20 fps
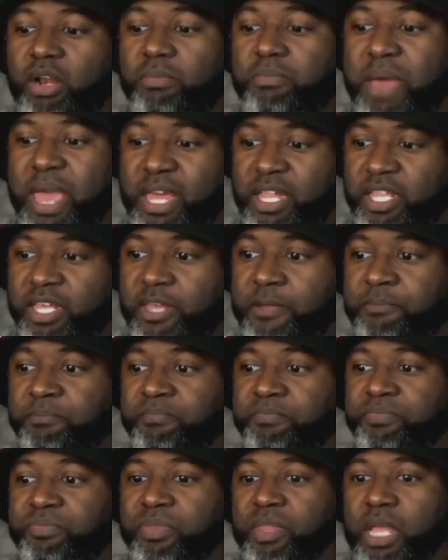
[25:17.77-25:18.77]
Bailey,
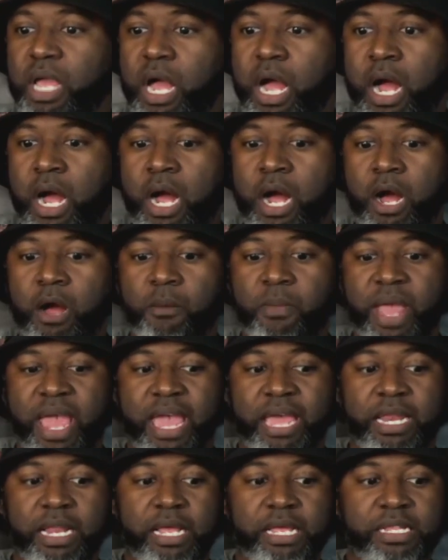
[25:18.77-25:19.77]
um,
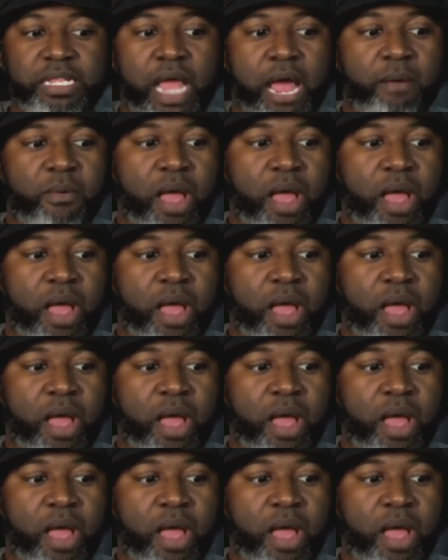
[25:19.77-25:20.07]
and and I'm,